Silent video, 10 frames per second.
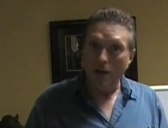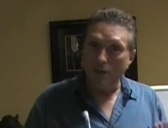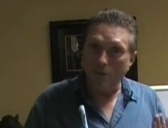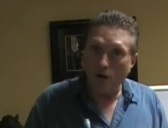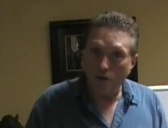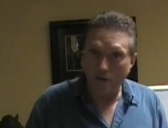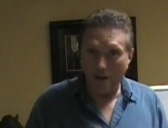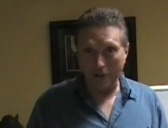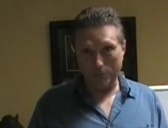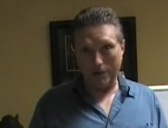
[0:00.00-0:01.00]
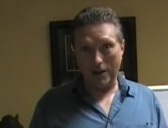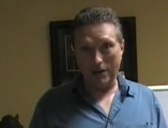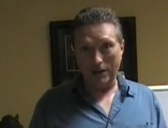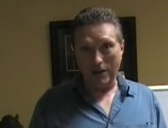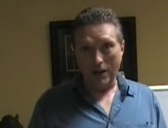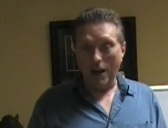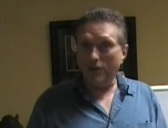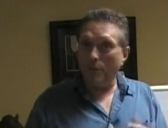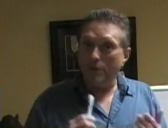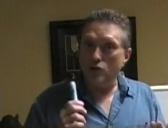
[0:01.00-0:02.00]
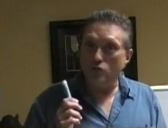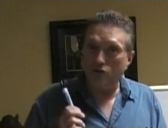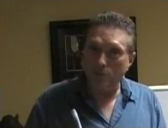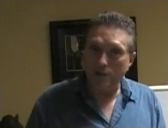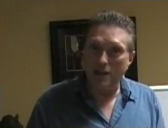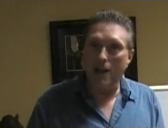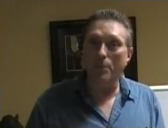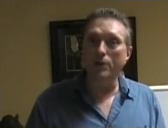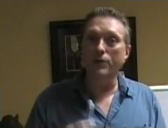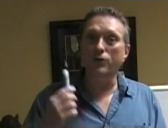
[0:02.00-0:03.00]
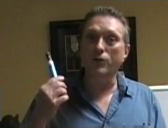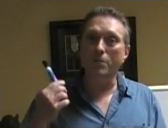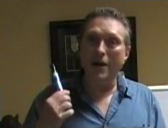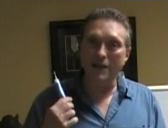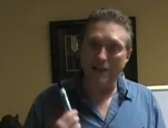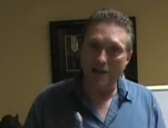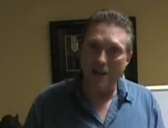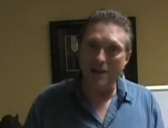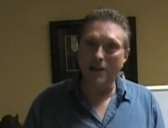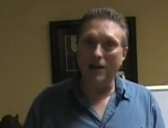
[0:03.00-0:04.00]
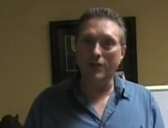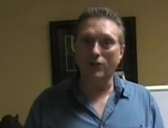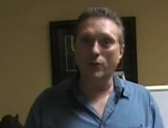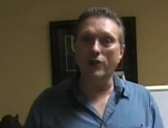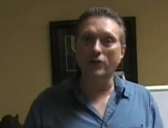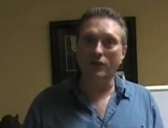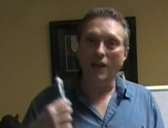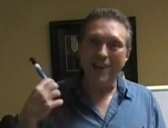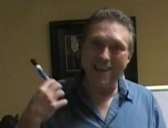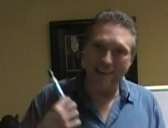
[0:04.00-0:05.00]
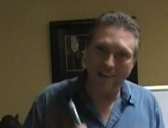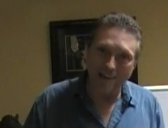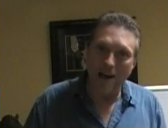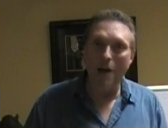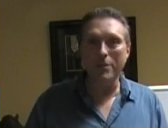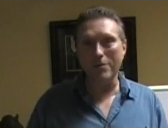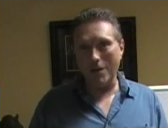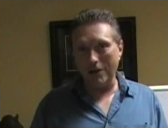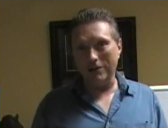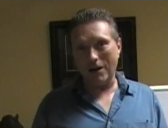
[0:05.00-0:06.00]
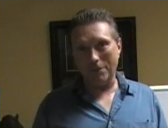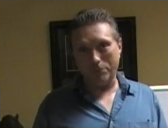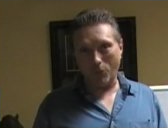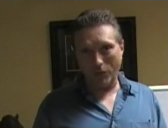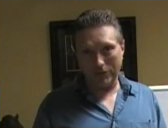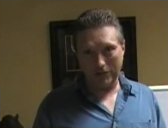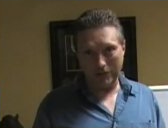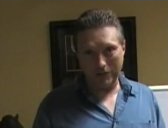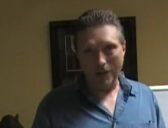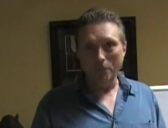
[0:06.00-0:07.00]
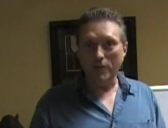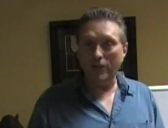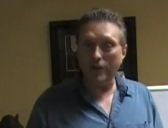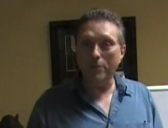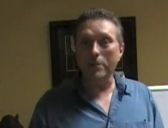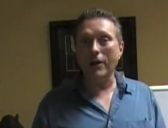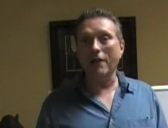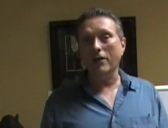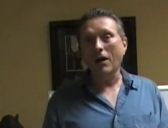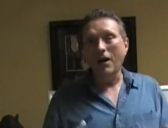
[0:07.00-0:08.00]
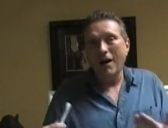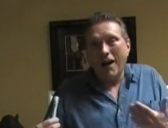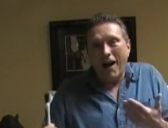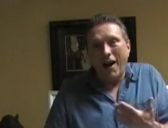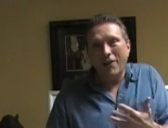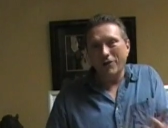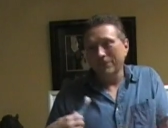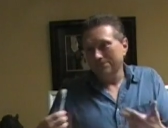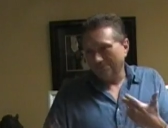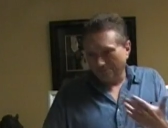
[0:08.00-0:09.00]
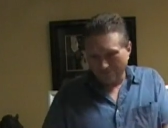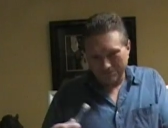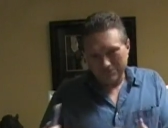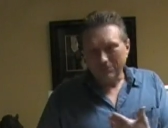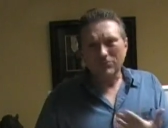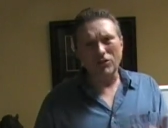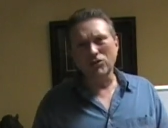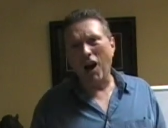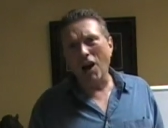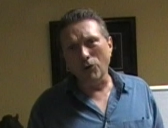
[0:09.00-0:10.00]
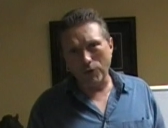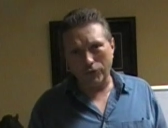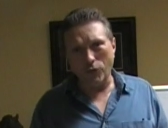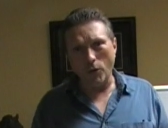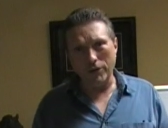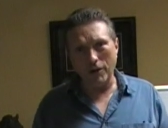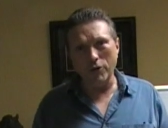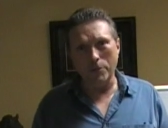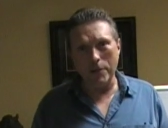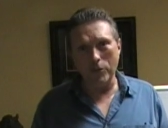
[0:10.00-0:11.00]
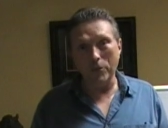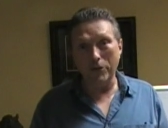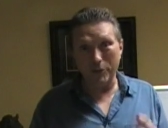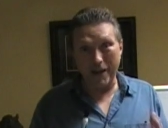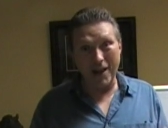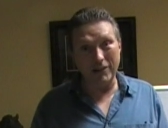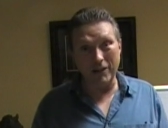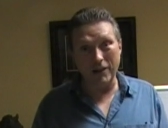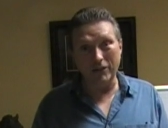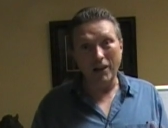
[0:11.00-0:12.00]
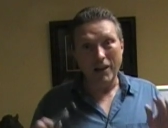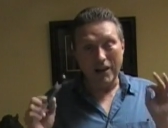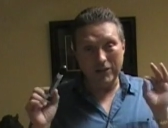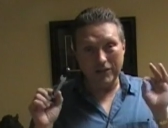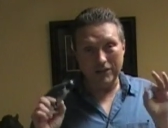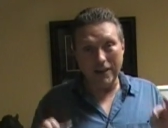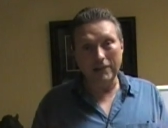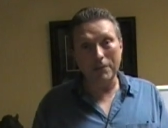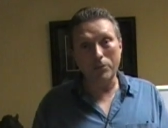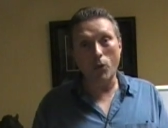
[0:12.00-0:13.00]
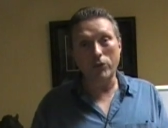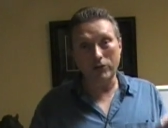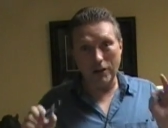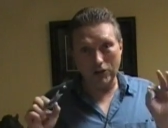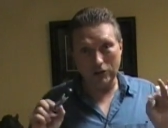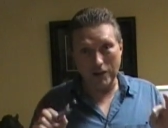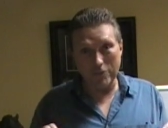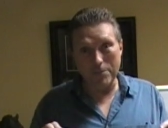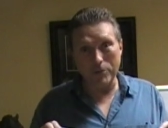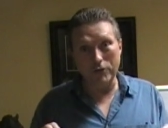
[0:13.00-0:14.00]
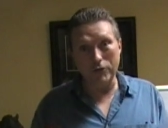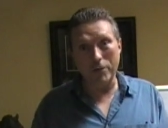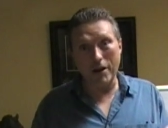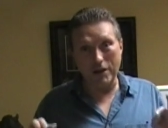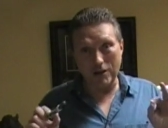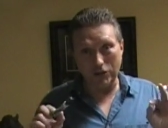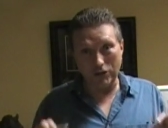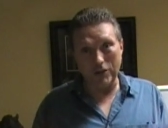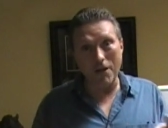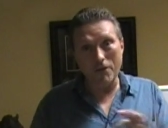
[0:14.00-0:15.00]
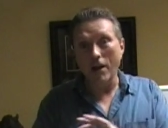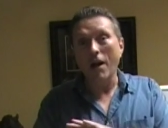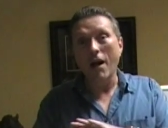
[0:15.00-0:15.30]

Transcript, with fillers: because of aspartame. It's something you simply can't put into your body in any concentrations. It cannot be made non-poisonous. Now, some people have a higher tolerance for it than other people. But the reality is, it's a deadly poison. It should never be put into your body, and it should never,